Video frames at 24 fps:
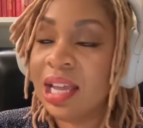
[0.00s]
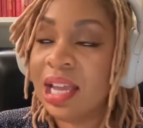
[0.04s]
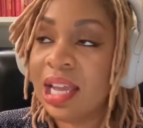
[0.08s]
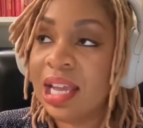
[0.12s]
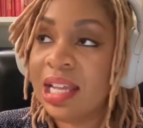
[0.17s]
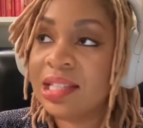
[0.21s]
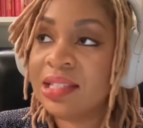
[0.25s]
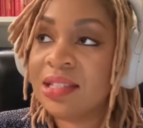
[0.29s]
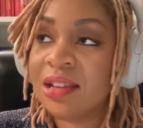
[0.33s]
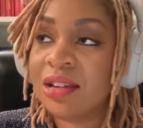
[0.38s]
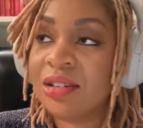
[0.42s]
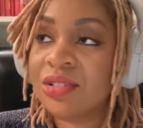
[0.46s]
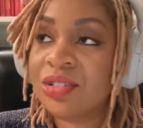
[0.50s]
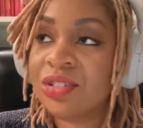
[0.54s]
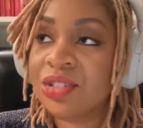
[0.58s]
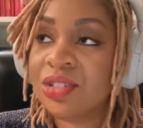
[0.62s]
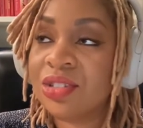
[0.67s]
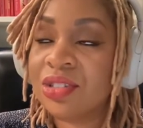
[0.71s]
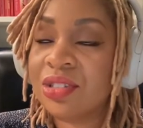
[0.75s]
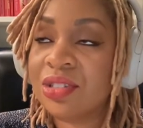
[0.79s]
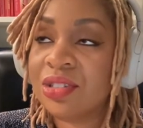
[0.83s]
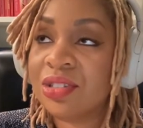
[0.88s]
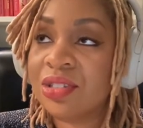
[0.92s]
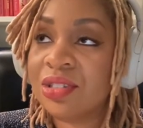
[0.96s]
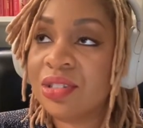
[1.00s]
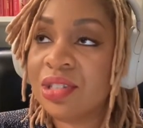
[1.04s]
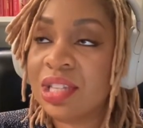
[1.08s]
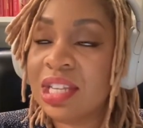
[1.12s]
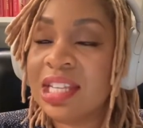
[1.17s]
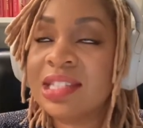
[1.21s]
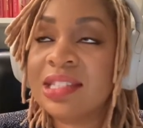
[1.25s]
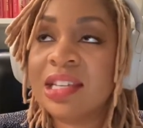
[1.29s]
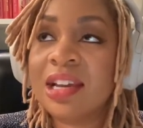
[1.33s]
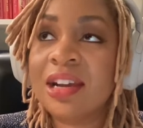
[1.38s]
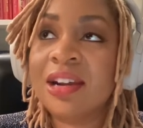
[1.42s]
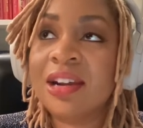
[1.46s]
it's our,
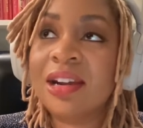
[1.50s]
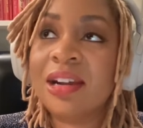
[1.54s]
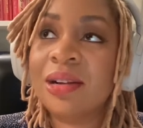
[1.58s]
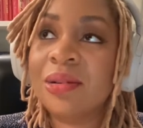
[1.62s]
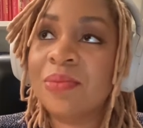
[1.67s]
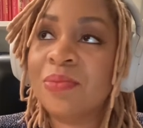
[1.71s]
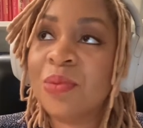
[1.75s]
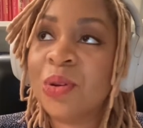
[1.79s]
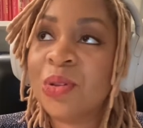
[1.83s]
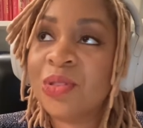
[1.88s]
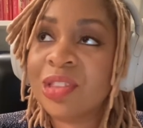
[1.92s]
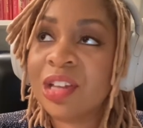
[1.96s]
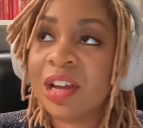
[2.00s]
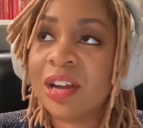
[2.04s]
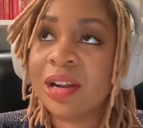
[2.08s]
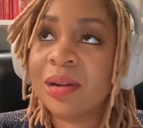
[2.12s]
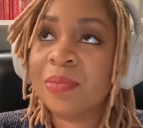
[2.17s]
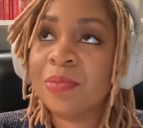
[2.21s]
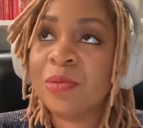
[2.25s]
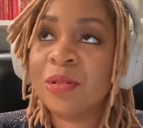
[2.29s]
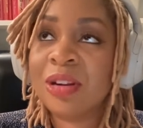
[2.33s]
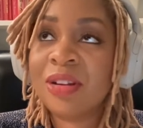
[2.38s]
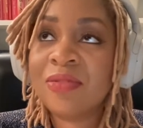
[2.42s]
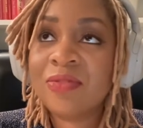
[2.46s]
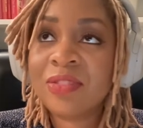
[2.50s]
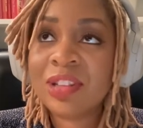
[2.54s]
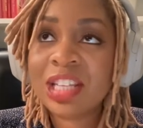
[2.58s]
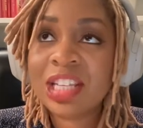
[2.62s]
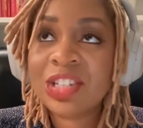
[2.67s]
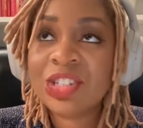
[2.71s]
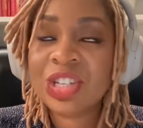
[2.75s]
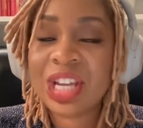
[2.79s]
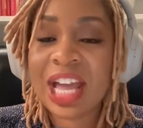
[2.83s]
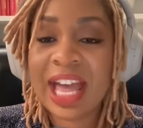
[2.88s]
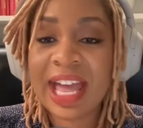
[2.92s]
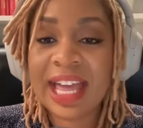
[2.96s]
it's our both our
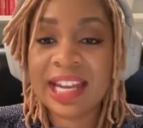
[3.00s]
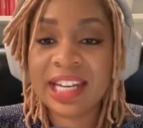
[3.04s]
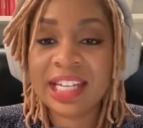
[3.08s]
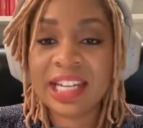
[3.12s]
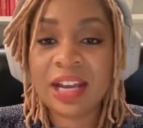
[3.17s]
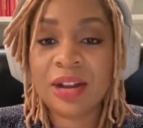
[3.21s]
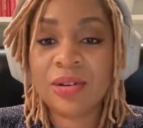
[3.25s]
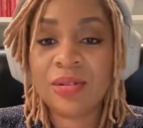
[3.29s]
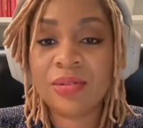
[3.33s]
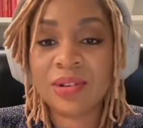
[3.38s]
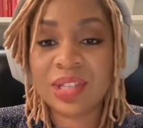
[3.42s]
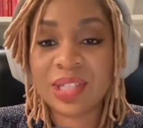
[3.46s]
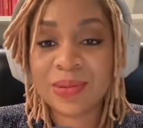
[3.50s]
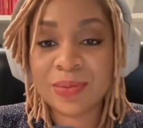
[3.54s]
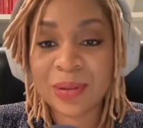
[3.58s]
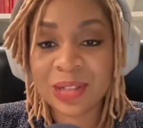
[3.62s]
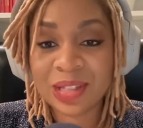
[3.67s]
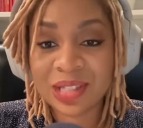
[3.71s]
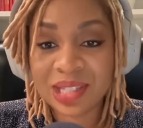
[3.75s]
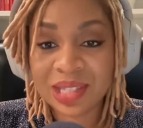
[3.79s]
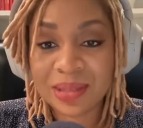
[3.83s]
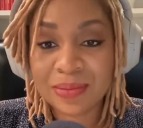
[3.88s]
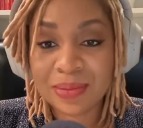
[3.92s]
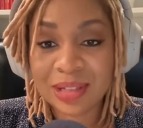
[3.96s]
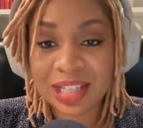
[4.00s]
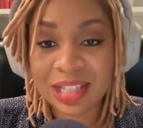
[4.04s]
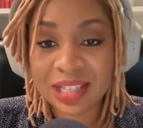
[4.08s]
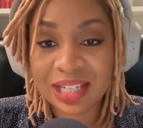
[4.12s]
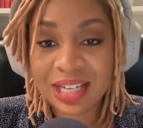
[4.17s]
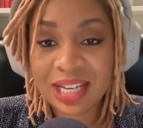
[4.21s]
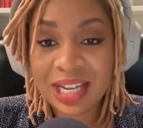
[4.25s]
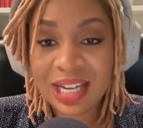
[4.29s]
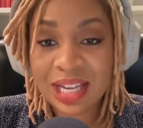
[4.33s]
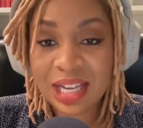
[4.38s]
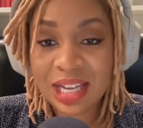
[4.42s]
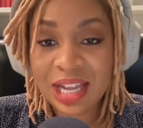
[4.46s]
privilege and our
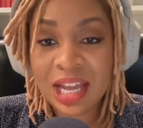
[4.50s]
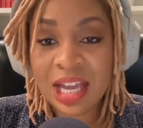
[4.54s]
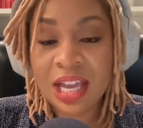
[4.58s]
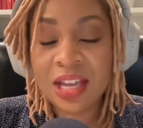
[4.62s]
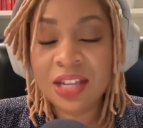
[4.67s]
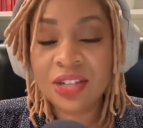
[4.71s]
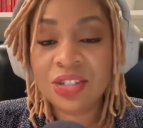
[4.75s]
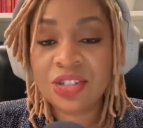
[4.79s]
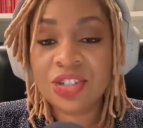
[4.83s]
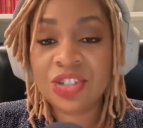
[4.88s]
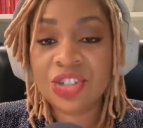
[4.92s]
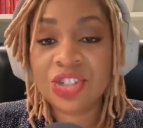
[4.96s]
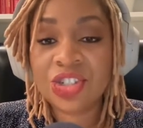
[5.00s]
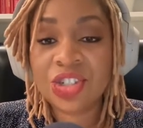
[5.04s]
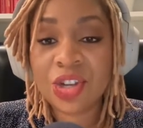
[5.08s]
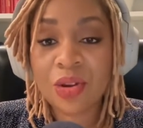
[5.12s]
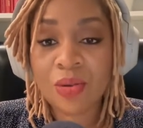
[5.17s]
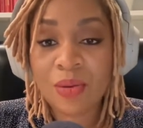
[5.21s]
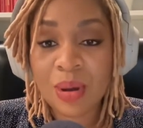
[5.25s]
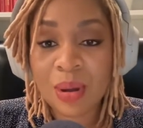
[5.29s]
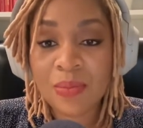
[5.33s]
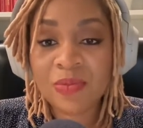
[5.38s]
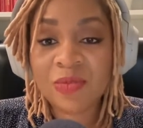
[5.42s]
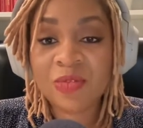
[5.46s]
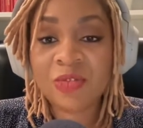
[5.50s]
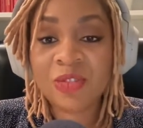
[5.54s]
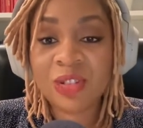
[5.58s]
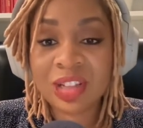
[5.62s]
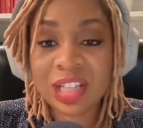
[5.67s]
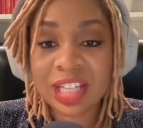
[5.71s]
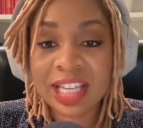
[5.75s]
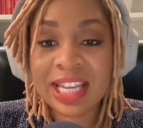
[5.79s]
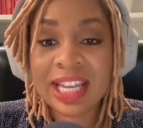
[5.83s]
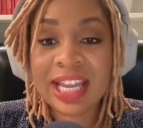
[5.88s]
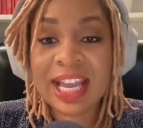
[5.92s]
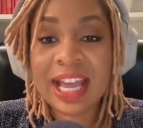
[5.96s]
responsibility to show up
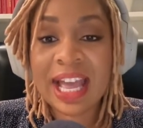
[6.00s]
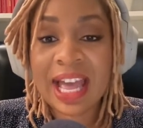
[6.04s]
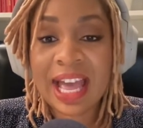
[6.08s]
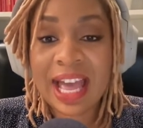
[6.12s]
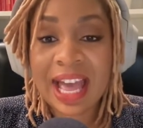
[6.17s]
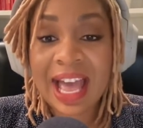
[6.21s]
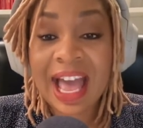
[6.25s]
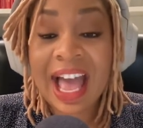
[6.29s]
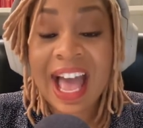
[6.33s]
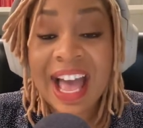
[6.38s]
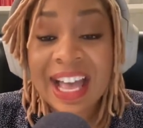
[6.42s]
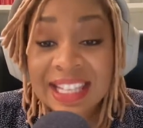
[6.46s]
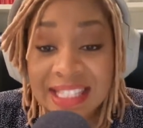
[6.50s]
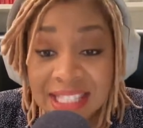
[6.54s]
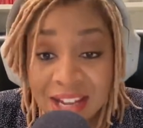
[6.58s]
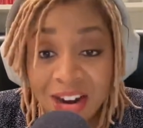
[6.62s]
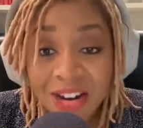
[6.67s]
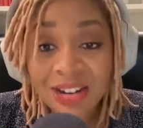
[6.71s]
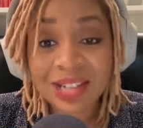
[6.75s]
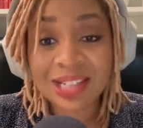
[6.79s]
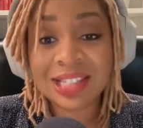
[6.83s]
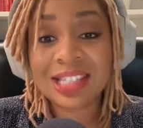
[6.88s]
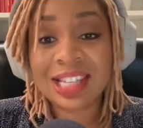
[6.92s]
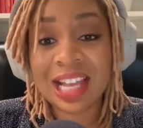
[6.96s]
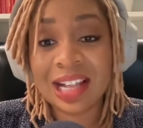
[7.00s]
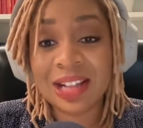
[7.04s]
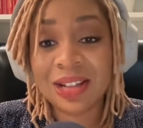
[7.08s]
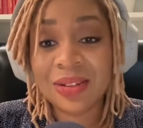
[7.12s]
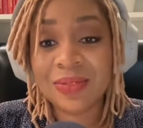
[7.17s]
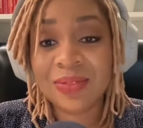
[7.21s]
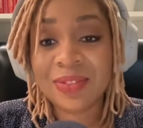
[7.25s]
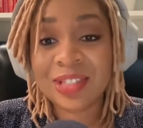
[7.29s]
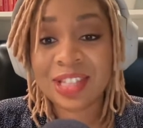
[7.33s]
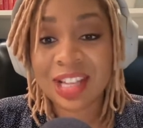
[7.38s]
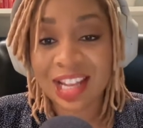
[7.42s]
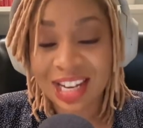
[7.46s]
fully as
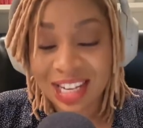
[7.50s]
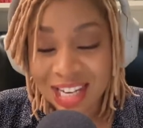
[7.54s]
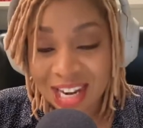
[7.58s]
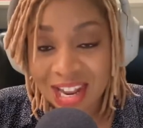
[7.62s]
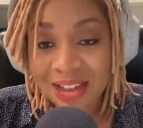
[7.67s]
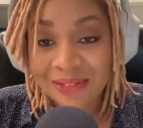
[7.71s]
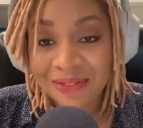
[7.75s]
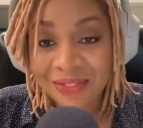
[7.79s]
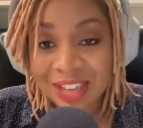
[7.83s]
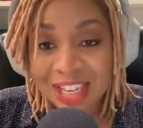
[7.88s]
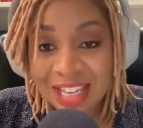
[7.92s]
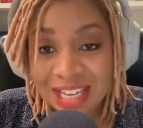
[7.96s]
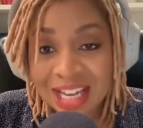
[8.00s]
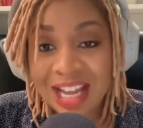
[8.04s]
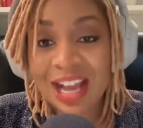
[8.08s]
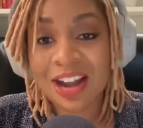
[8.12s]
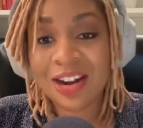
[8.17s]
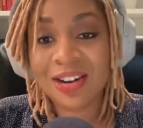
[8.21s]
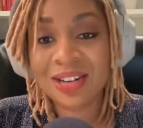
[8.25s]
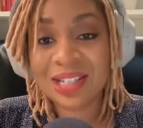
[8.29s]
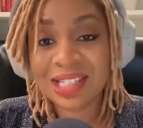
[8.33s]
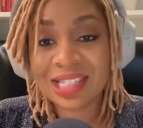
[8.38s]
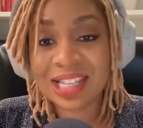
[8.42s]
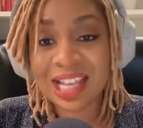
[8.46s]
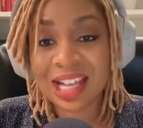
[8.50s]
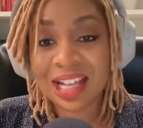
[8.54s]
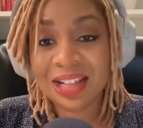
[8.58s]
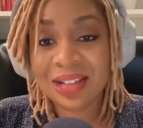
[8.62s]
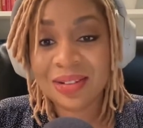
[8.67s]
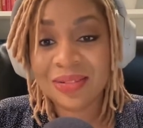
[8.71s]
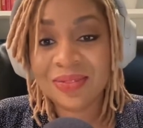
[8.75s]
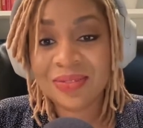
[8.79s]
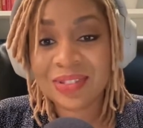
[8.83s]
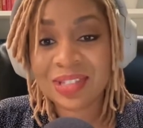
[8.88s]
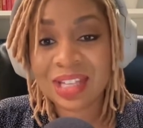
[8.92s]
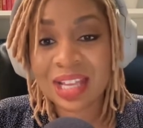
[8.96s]
ourselves, loving
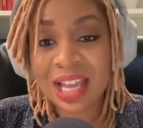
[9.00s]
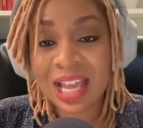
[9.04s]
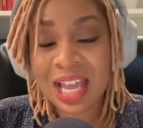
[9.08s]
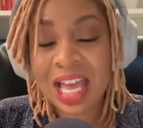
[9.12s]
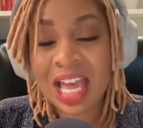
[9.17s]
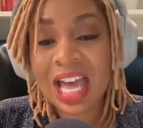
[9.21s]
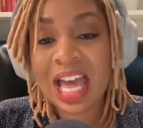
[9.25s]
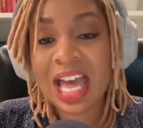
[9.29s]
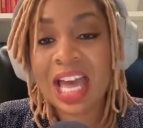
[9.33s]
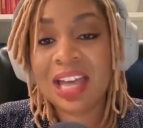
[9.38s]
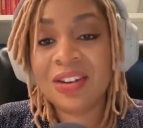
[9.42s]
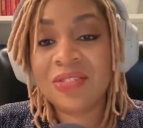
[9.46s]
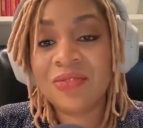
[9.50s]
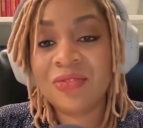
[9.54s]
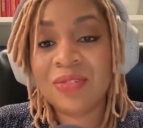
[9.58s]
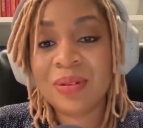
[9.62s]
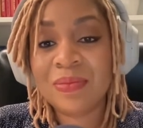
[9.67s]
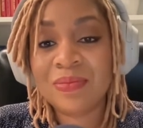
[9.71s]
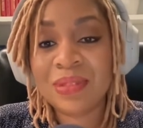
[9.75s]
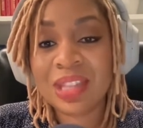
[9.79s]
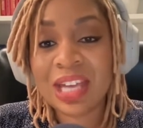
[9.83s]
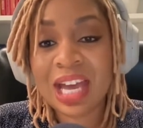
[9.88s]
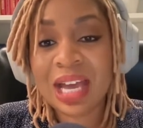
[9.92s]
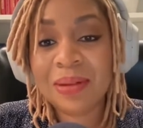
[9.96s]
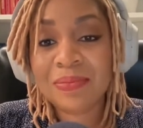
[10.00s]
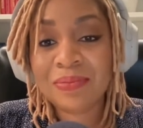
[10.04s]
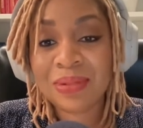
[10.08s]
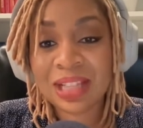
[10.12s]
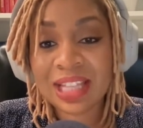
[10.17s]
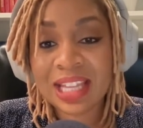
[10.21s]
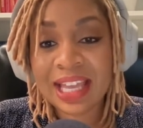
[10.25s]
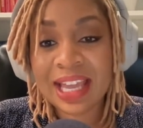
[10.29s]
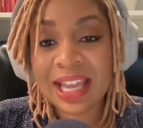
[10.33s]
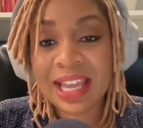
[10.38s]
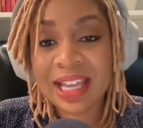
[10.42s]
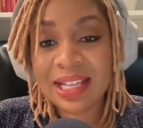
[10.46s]
ourselves. And from that
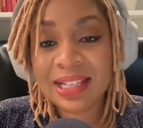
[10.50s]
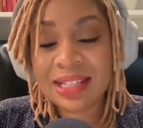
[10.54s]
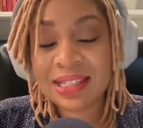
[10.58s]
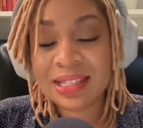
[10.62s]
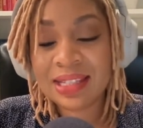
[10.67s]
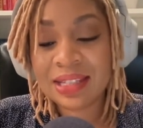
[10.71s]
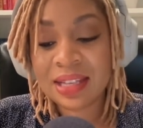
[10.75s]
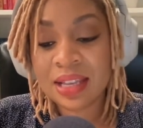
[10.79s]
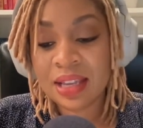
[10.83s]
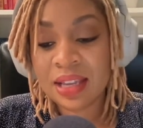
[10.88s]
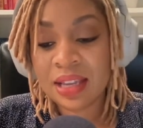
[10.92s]
place,